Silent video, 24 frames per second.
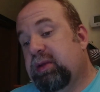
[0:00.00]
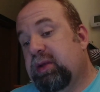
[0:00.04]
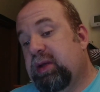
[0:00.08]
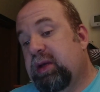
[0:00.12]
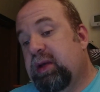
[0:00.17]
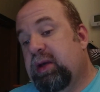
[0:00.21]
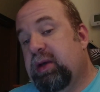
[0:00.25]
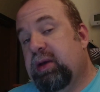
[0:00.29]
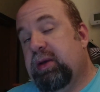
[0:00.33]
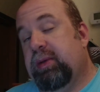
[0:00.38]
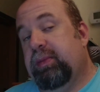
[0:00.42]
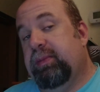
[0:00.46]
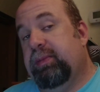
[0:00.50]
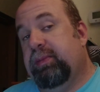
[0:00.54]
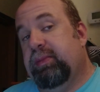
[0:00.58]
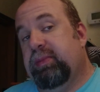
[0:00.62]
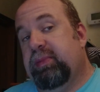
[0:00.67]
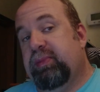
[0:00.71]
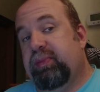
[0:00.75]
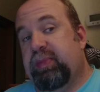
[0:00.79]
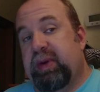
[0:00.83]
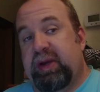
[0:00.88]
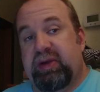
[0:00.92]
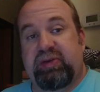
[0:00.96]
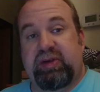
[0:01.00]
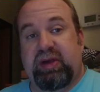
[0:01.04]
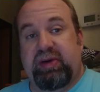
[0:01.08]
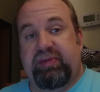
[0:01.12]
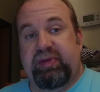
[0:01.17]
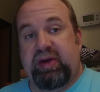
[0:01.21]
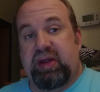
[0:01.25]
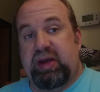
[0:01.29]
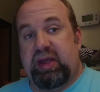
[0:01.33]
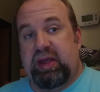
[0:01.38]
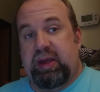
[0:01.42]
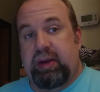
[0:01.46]
Basically,
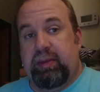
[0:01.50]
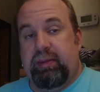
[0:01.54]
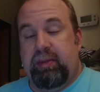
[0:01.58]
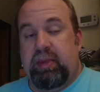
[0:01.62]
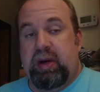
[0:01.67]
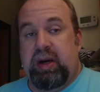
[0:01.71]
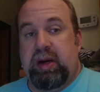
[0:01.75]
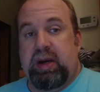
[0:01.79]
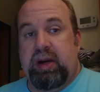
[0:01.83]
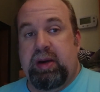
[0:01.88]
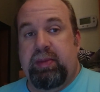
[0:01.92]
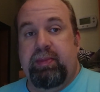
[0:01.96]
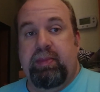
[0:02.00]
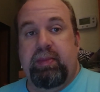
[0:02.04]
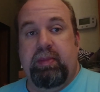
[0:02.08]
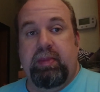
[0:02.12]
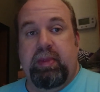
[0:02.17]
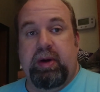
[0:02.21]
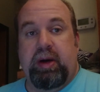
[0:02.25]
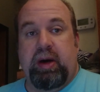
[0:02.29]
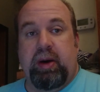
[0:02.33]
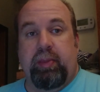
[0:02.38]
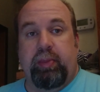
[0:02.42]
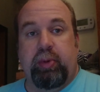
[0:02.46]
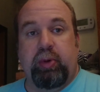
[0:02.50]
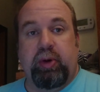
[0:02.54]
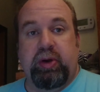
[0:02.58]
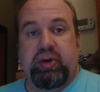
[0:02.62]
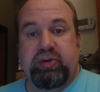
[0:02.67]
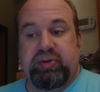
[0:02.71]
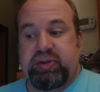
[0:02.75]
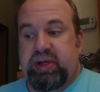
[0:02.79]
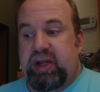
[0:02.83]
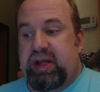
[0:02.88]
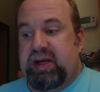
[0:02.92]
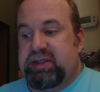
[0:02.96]
I've got to get my
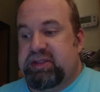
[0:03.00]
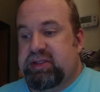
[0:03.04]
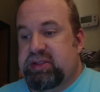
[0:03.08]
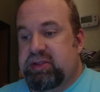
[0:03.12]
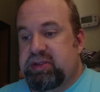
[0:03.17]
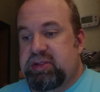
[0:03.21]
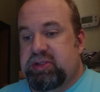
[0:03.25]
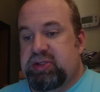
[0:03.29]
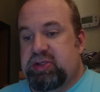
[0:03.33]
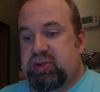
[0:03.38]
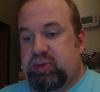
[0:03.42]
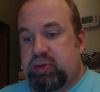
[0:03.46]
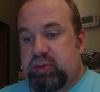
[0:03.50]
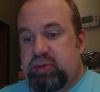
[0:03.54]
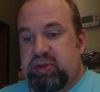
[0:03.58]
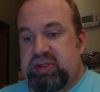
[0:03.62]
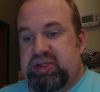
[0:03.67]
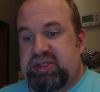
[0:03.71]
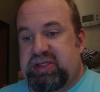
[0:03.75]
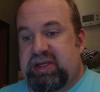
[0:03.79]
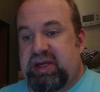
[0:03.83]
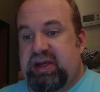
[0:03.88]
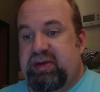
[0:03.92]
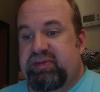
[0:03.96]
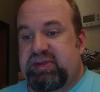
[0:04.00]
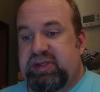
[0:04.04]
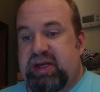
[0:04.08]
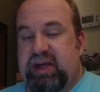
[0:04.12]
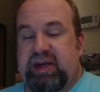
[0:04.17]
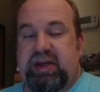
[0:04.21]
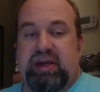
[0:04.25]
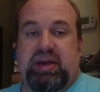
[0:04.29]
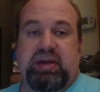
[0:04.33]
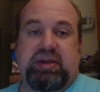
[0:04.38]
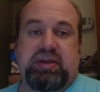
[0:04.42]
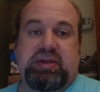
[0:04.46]
operator's license through the state of
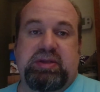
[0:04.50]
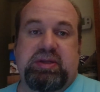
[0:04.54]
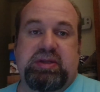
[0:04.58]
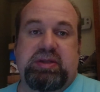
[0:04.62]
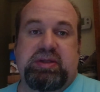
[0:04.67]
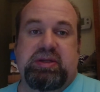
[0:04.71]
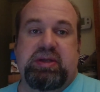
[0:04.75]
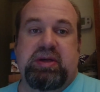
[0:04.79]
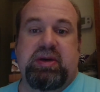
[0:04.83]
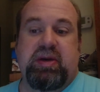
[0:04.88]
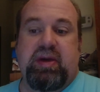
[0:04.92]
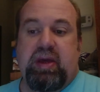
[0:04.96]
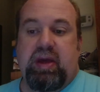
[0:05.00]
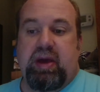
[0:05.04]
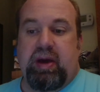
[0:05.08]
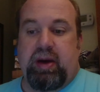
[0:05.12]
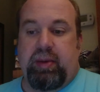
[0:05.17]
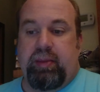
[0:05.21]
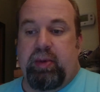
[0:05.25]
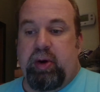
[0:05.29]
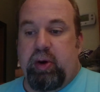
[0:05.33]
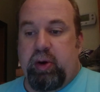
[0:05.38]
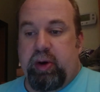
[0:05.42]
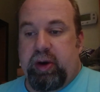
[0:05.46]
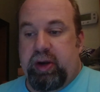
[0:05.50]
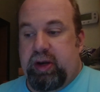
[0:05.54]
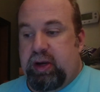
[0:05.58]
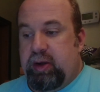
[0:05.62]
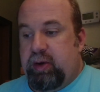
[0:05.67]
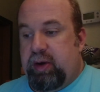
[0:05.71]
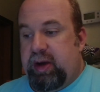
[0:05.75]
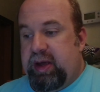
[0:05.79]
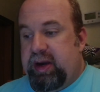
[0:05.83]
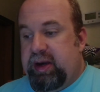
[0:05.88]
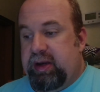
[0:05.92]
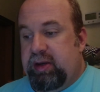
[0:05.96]
Texas. I already
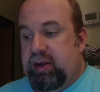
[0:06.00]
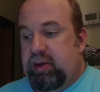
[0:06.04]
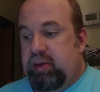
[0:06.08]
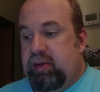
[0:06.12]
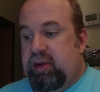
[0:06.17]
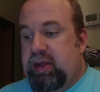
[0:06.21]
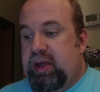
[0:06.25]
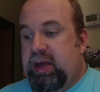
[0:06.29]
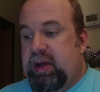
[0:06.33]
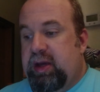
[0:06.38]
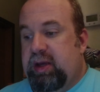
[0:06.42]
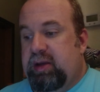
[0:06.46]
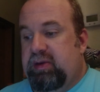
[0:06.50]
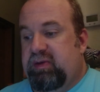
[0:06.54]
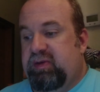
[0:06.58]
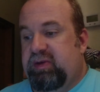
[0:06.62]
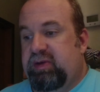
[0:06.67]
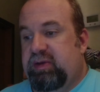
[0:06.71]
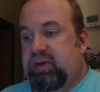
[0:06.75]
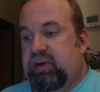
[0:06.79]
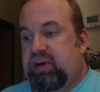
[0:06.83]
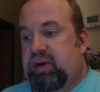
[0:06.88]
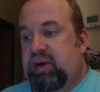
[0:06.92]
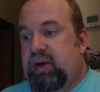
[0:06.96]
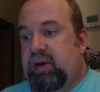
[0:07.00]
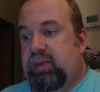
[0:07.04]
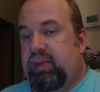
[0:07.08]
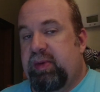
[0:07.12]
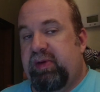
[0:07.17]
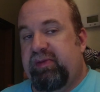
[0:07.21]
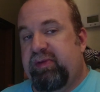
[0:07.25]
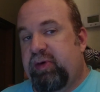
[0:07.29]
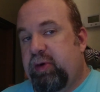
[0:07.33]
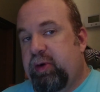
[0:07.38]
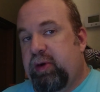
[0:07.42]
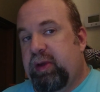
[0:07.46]
know how to do that.
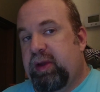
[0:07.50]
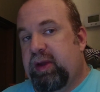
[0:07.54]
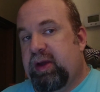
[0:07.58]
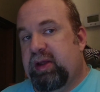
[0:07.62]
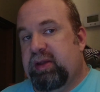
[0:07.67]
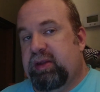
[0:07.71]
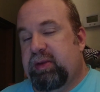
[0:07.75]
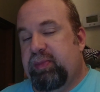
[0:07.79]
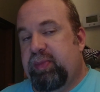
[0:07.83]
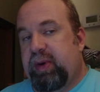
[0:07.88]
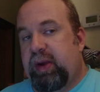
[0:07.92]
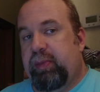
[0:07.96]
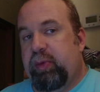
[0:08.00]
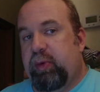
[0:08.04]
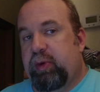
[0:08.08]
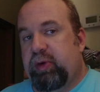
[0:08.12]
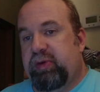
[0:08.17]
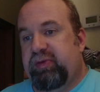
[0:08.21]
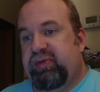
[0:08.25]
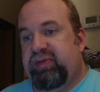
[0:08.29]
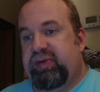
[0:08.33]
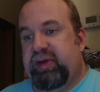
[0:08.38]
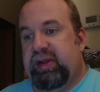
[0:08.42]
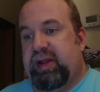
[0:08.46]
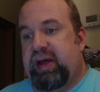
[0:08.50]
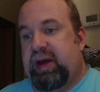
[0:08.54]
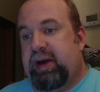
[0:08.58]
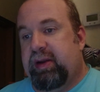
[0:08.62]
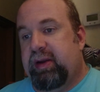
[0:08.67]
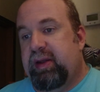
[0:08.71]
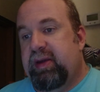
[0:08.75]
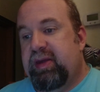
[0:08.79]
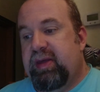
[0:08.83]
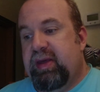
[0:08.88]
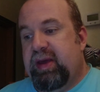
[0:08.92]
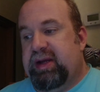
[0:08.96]
I've already got the paperwork to fill
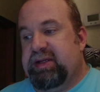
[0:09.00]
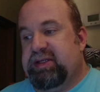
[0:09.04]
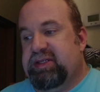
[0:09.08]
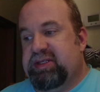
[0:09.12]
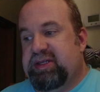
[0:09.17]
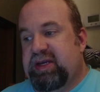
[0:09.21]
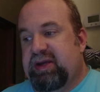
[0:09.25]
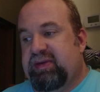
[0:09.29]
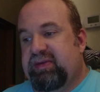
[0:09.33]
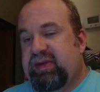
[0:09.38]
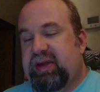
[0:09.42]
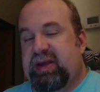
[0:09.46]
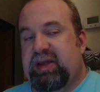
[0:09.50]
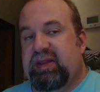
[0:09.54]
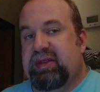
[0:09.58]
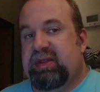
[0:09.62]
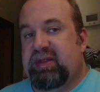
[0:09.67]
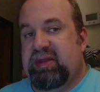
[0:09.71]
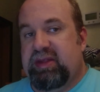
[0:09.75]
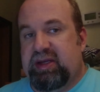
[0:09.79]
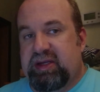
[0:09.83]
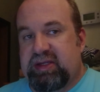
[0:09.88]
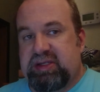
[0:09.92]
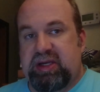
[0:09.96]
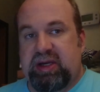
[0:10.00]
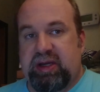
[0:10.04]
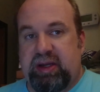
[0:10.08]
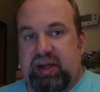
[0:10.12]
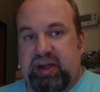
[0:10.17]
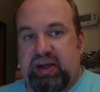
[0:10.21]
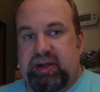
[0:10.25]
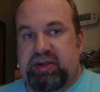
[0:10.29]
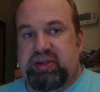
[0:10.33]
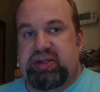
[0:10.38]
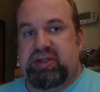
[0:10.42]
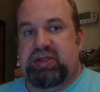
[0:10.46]
out. I just have to get this
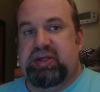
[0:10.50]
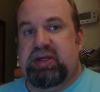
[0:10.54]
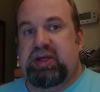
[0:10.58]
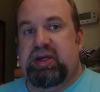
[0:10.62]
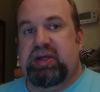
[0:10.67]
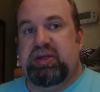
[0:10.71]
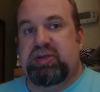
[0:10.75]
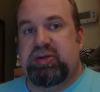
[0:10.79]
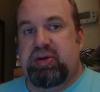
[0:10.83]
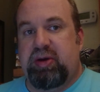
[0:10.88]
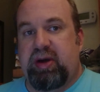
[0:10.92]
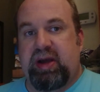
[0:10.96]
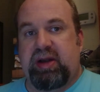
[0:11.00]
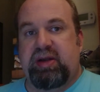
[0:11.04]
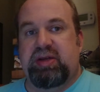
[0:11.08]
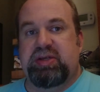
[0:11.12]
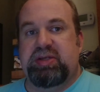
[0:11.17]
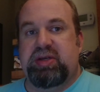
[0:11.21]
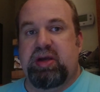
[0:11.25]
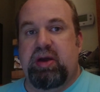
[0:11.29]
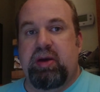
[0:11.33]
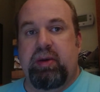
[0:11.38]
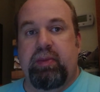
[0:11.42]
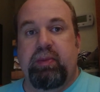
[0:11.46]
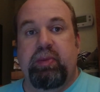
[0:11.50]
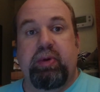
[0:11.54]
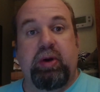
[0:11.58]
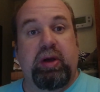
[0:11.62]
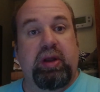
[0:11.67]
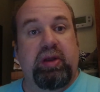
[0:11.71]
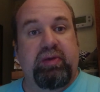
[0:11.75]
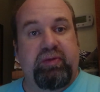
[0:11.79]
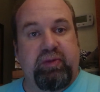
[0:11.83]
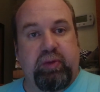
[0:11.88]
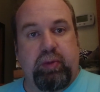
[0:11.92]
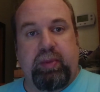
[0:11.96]
LLC to act as an
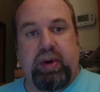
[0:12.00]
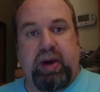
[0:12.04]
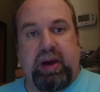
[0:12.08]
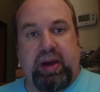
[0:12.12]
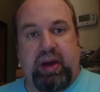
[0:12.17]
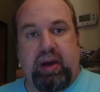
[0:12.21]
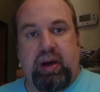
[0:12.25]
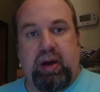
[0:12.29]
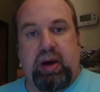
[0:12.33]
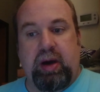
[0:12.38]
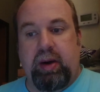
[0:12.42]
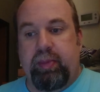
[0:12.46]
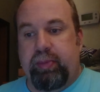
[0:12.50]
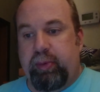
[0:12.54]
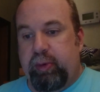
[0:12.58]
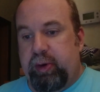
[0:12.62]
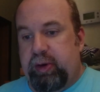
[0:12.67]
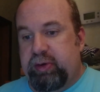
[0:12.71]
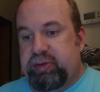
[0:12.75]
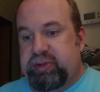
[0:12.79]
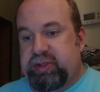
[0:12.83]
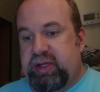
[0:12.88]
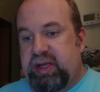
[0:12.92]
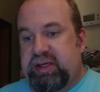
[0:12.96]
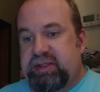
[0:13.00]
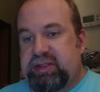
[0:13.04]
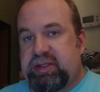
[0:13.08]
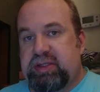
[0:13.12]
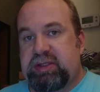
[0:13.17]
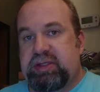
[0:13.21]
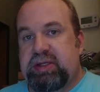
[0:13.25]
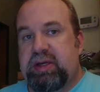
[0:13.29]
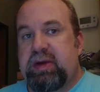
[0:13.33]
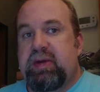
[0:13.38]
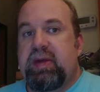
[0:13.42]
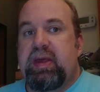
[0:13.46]
umbrella for my operator's
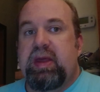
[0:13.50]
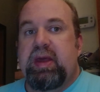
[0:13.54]
license.